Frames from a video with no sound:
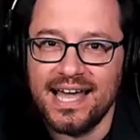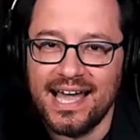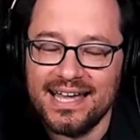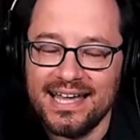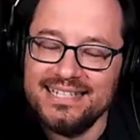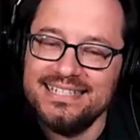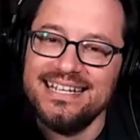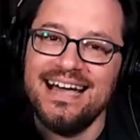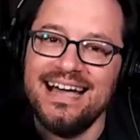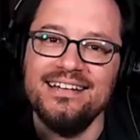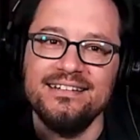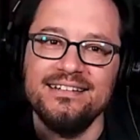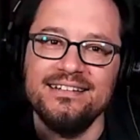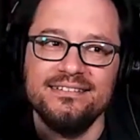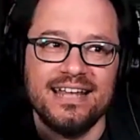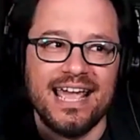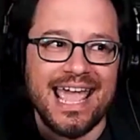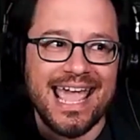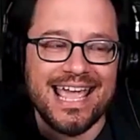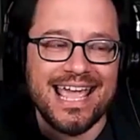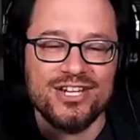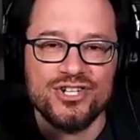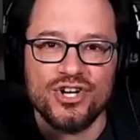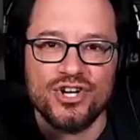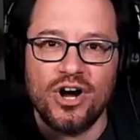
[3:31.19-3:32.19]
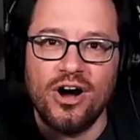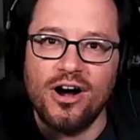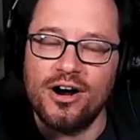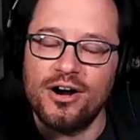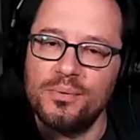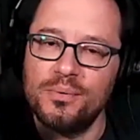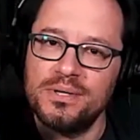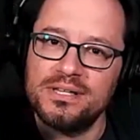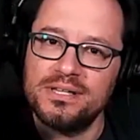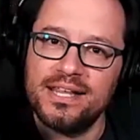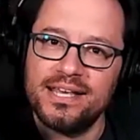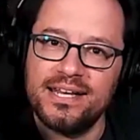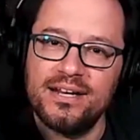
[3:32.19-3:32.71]
I had done HR
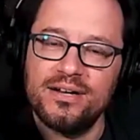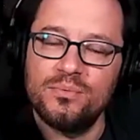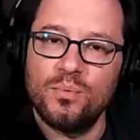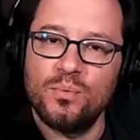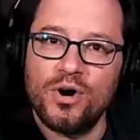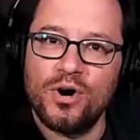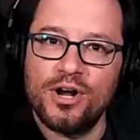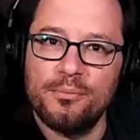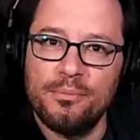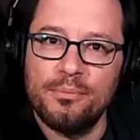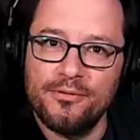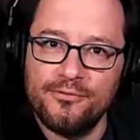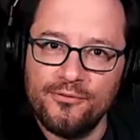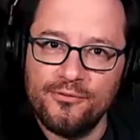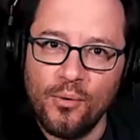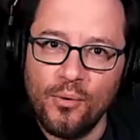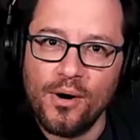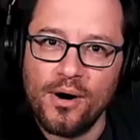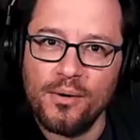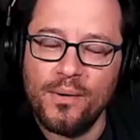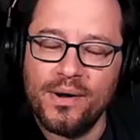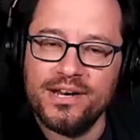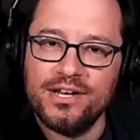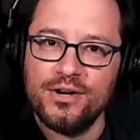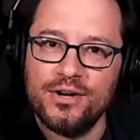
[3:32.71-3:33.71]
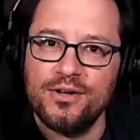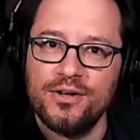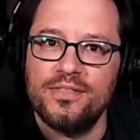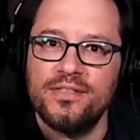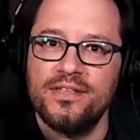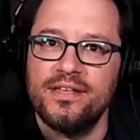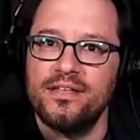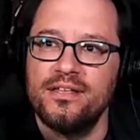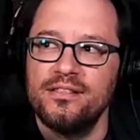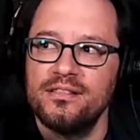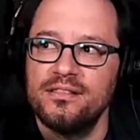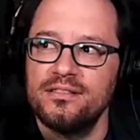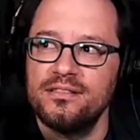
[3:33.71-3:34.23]
related work before. When you're
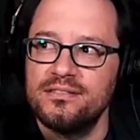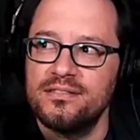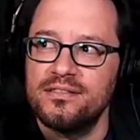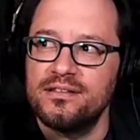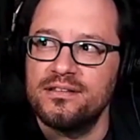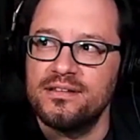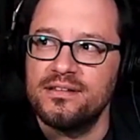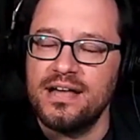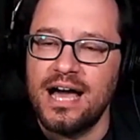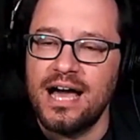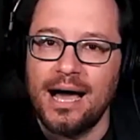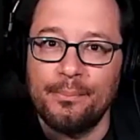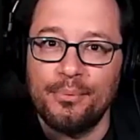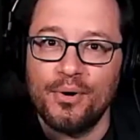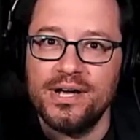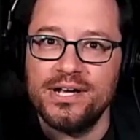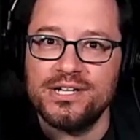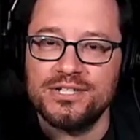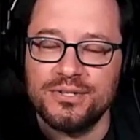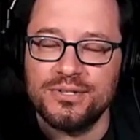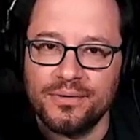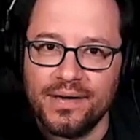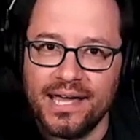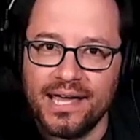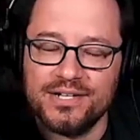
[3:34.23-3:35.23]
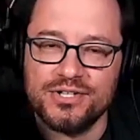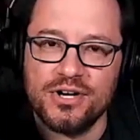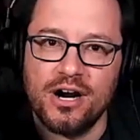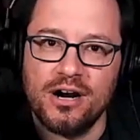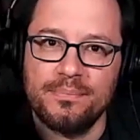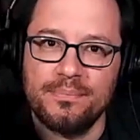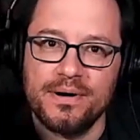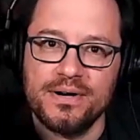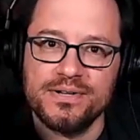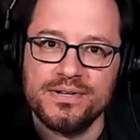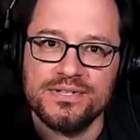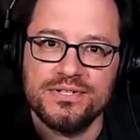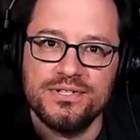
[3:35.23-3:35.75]
the operational HR
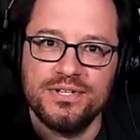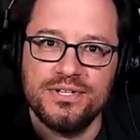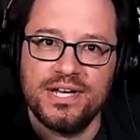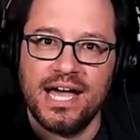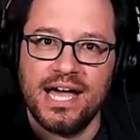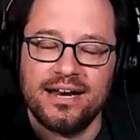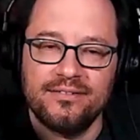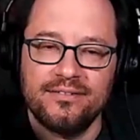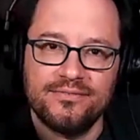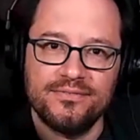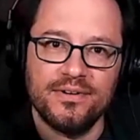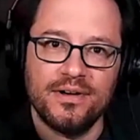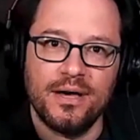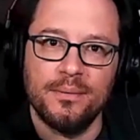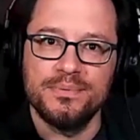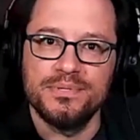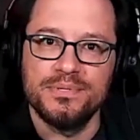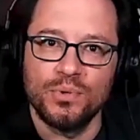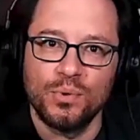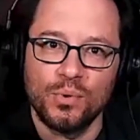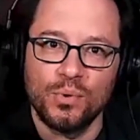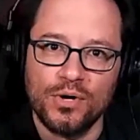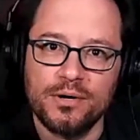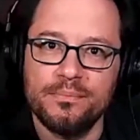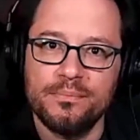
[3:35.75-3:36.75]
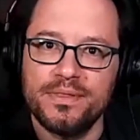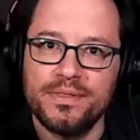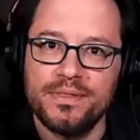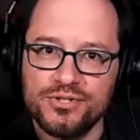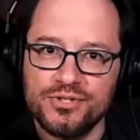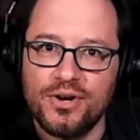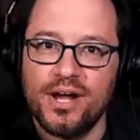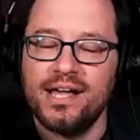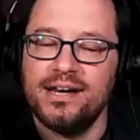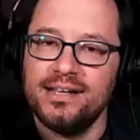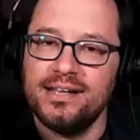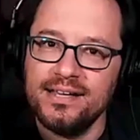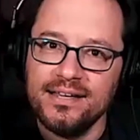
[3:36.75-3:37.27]
person, you kind of absorb the
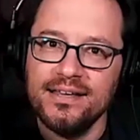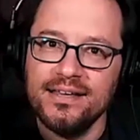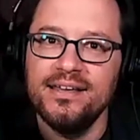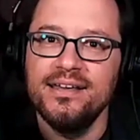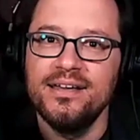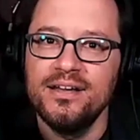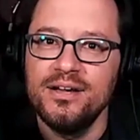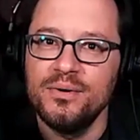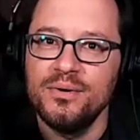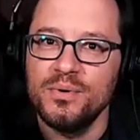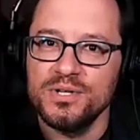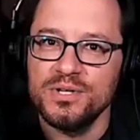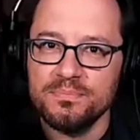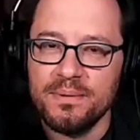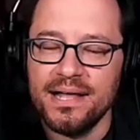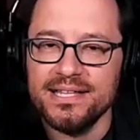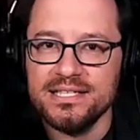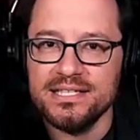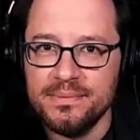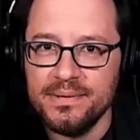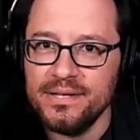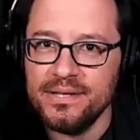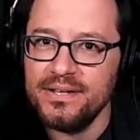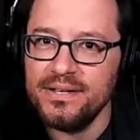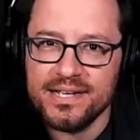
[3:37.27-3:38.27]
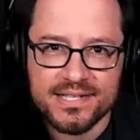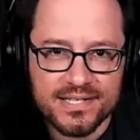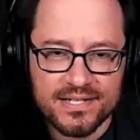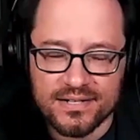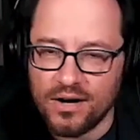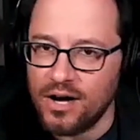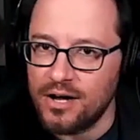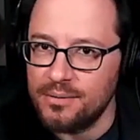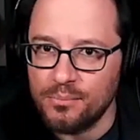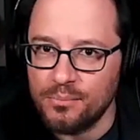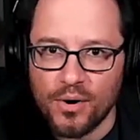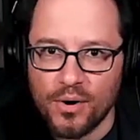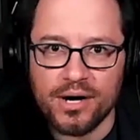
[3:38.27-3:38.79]
training responsibilities and
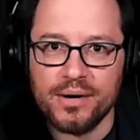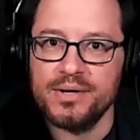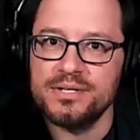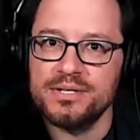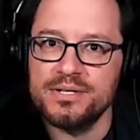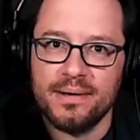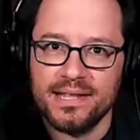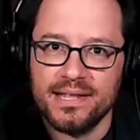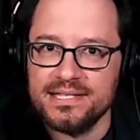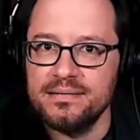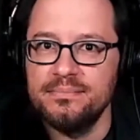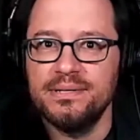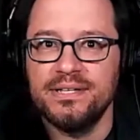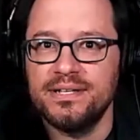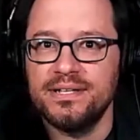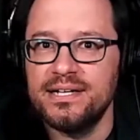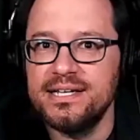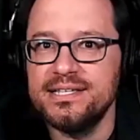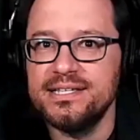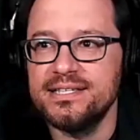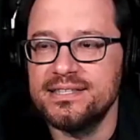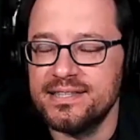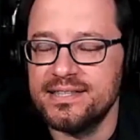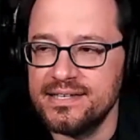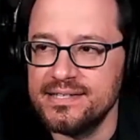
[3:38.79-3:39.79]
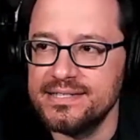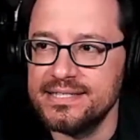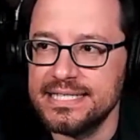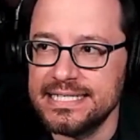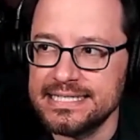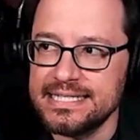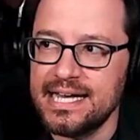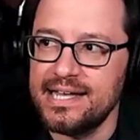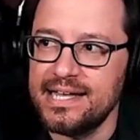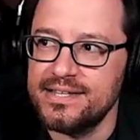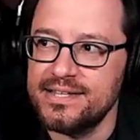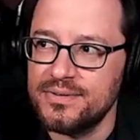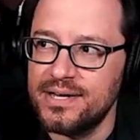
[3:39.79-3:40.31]
onboarding responsibilities and things
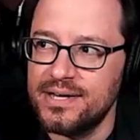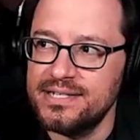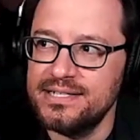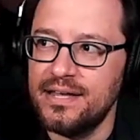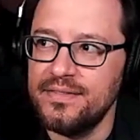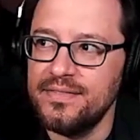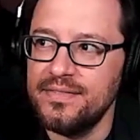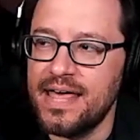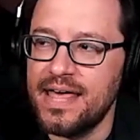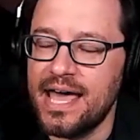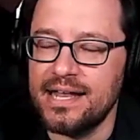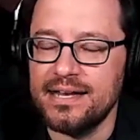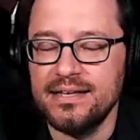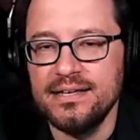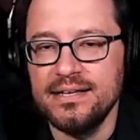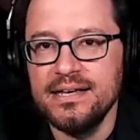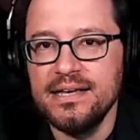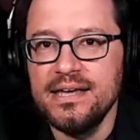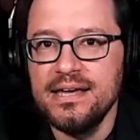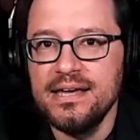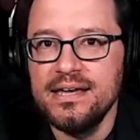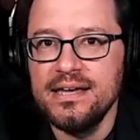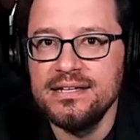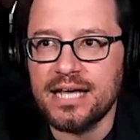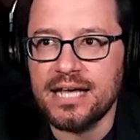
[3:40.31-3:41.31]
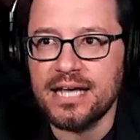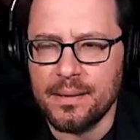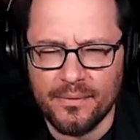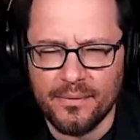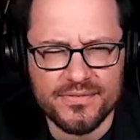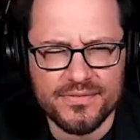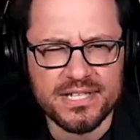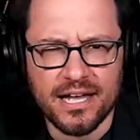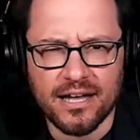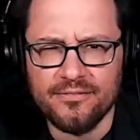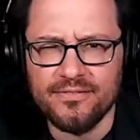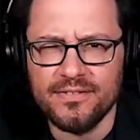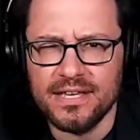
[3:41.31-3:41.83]
like that. So I'd done that type
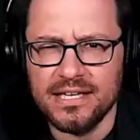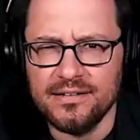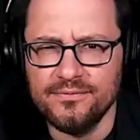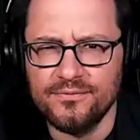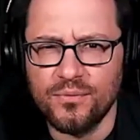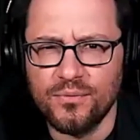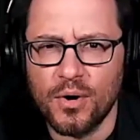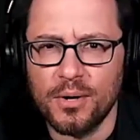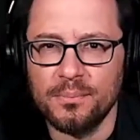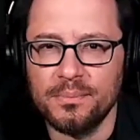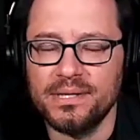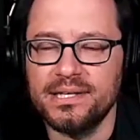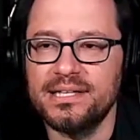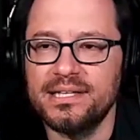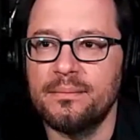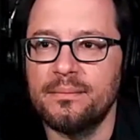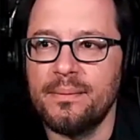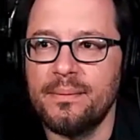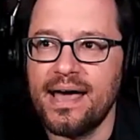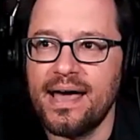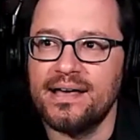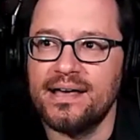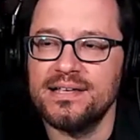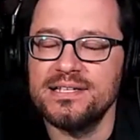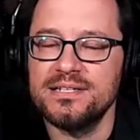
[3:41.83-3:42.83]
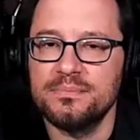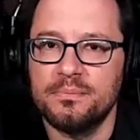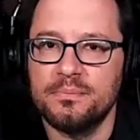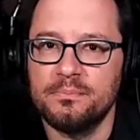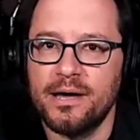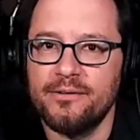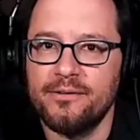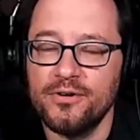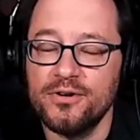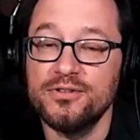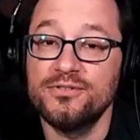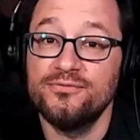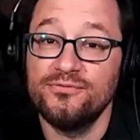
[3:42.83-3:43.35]
of stuff informally in the past. But
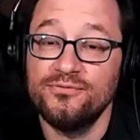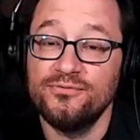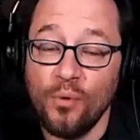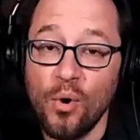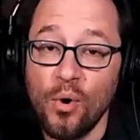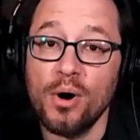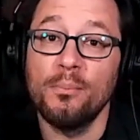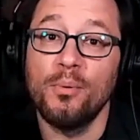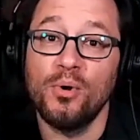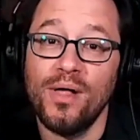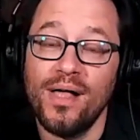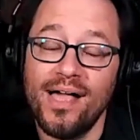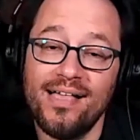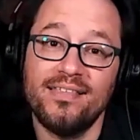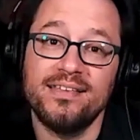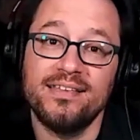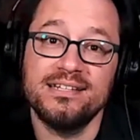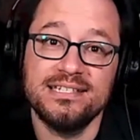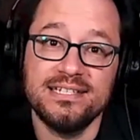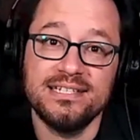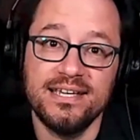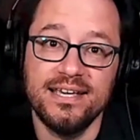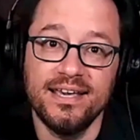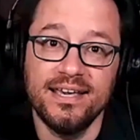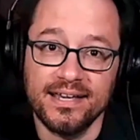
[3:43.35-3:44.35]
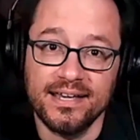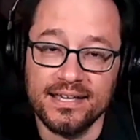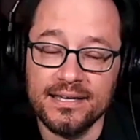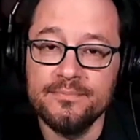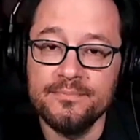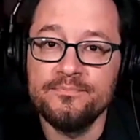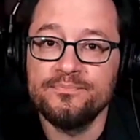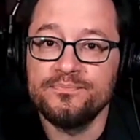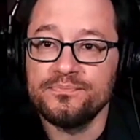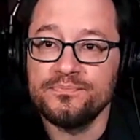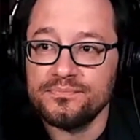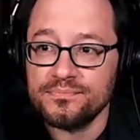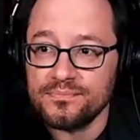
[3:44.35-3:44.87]
my first formal L&D gig
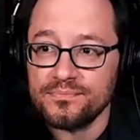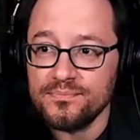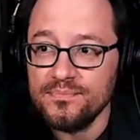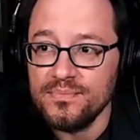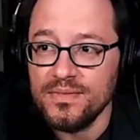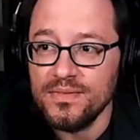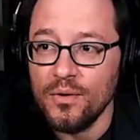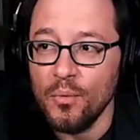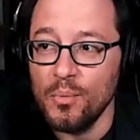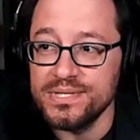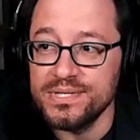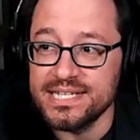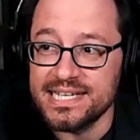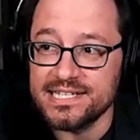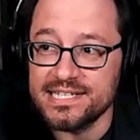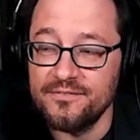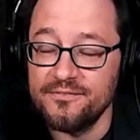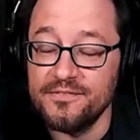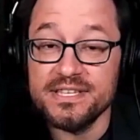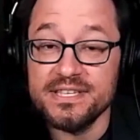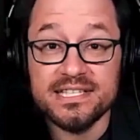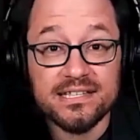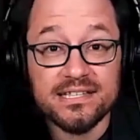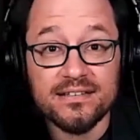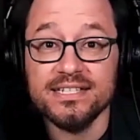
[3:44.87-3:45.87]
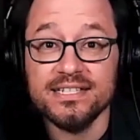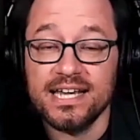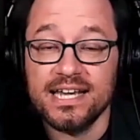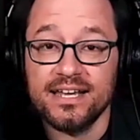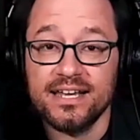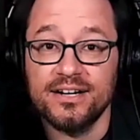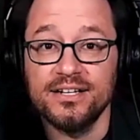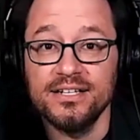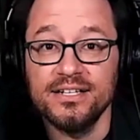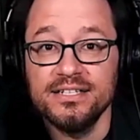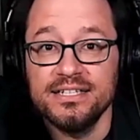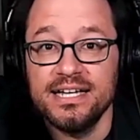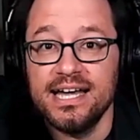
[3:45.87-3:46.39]
was as a
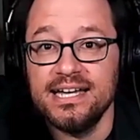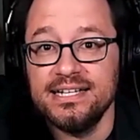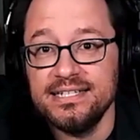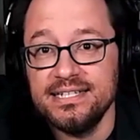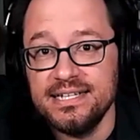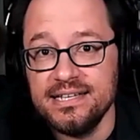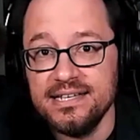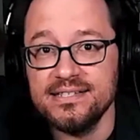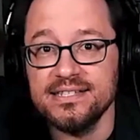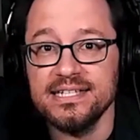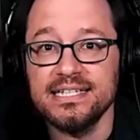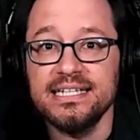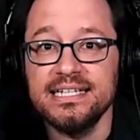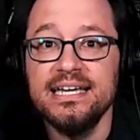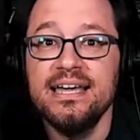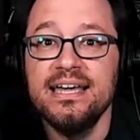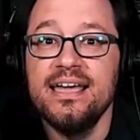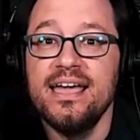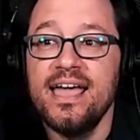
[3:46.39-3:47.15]
facilitator at Disney.